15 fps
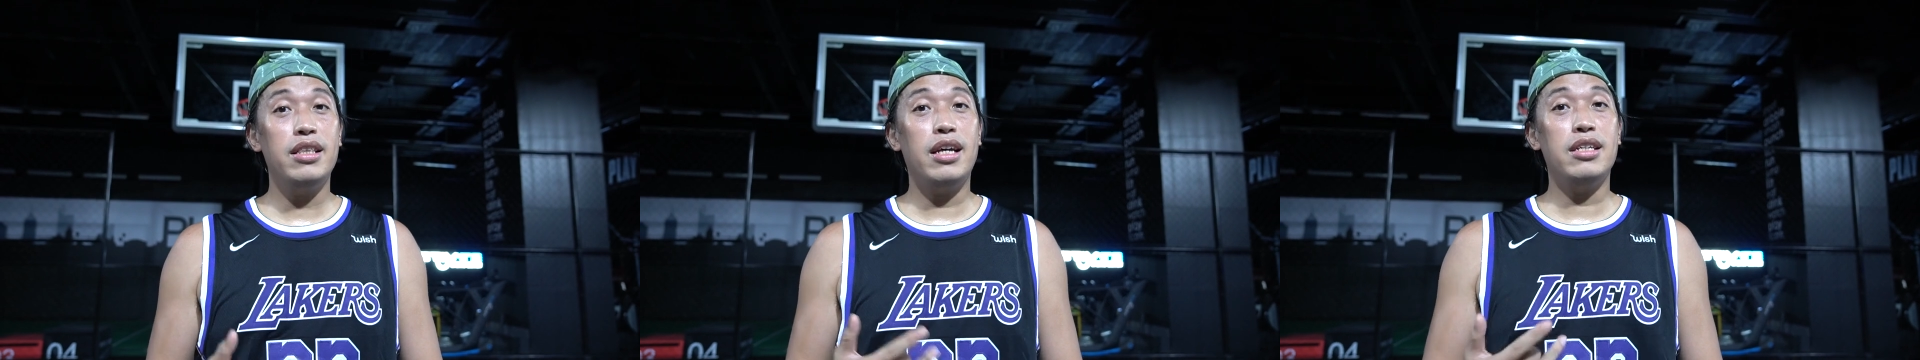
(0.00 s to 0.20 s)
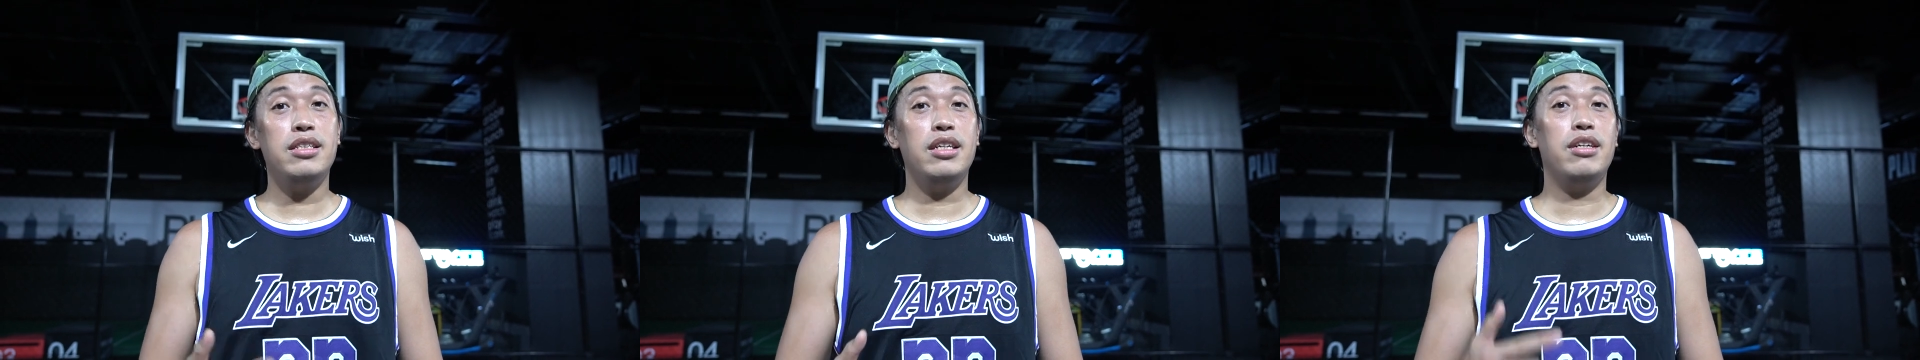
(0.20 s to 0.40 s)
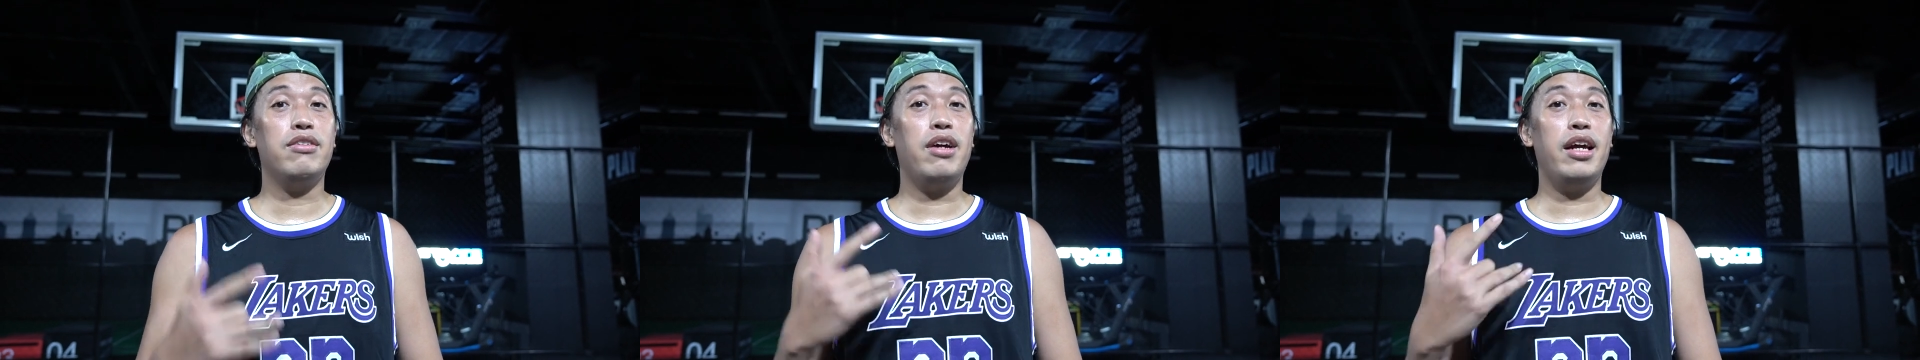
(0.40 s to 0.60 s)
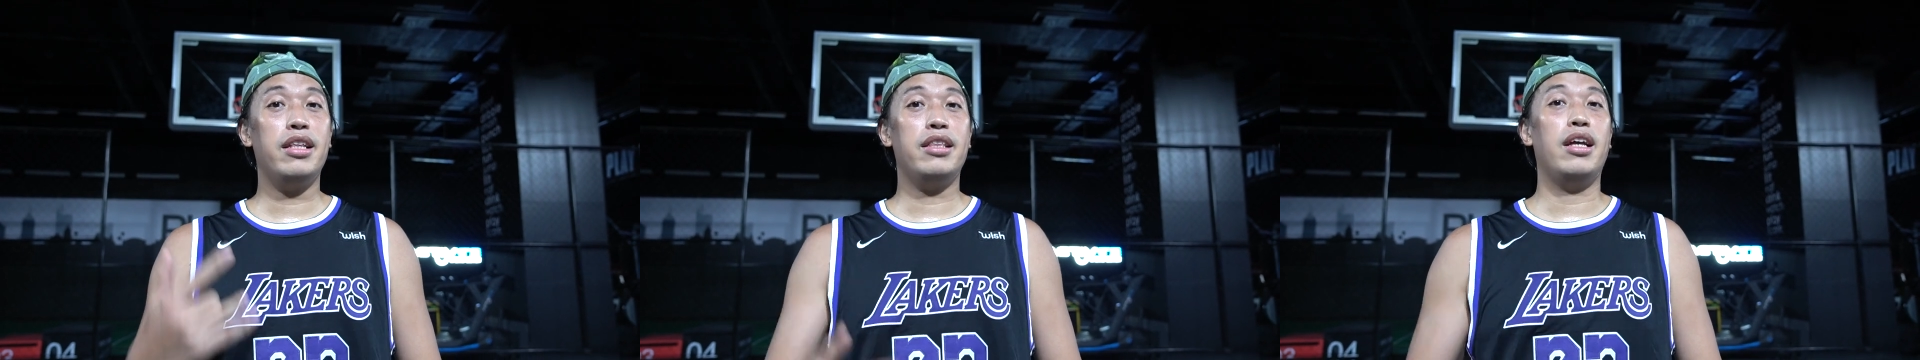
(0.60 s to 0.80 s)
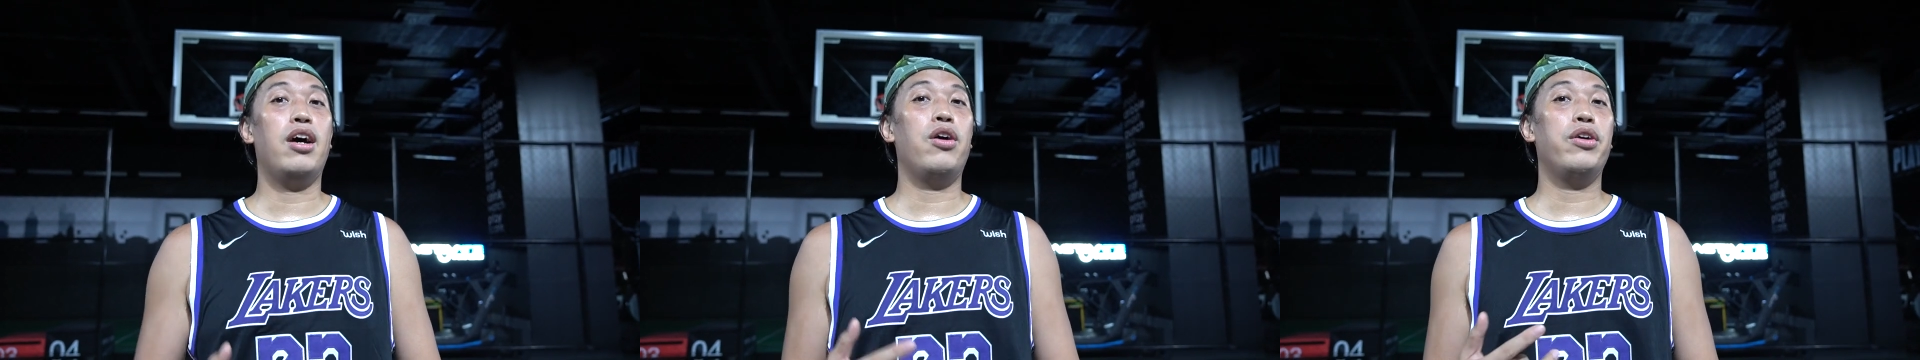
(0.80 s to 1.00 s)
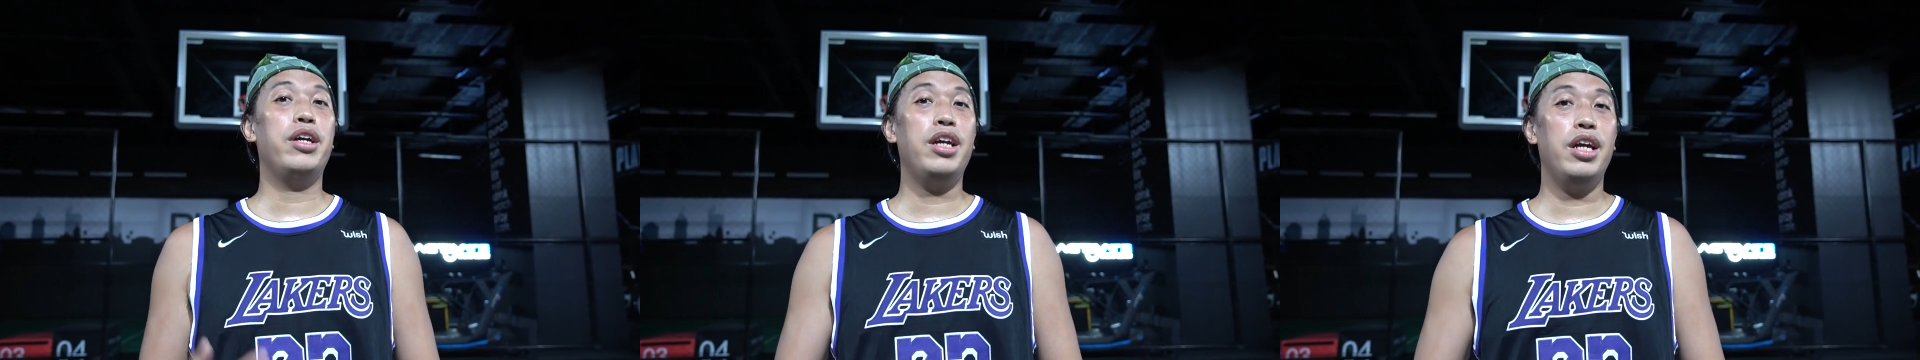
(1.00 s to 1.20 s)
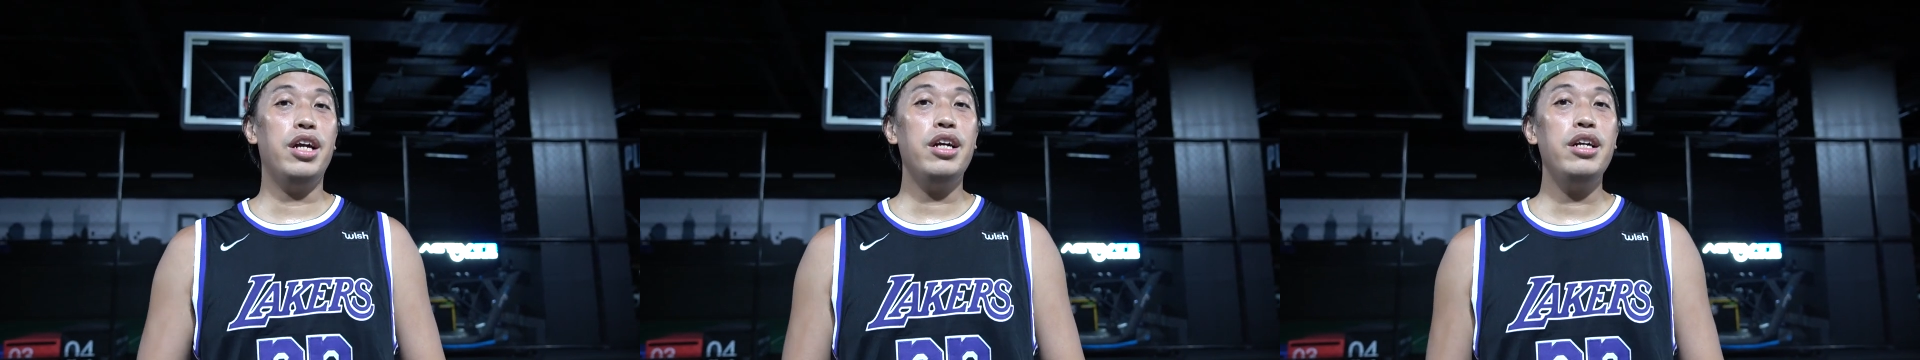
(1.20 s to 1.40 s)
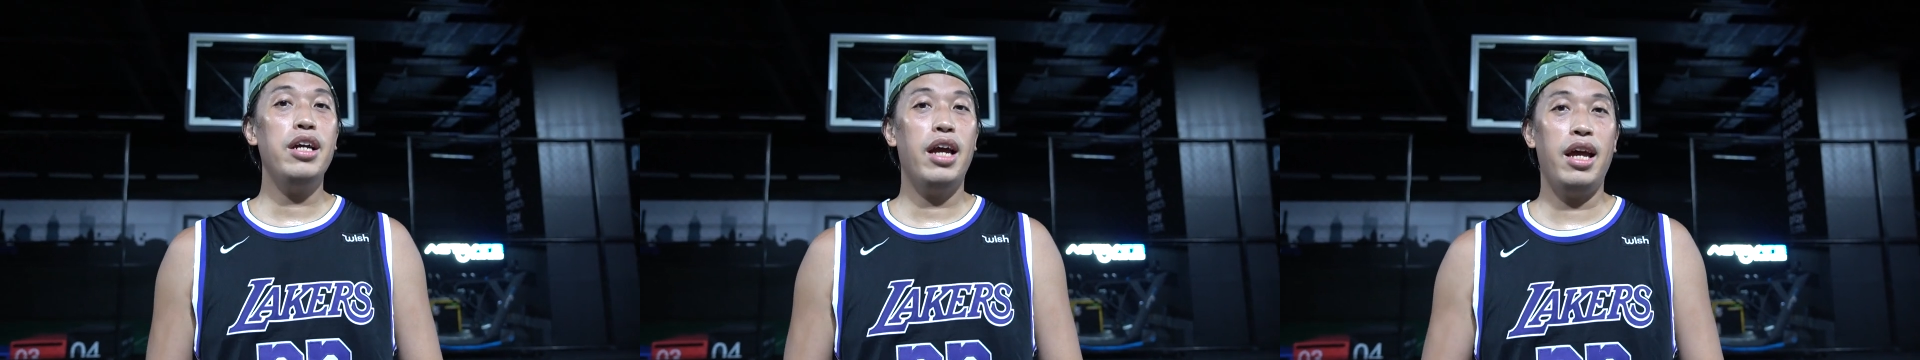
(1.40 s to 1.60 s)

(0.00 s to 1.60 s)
testing right now here,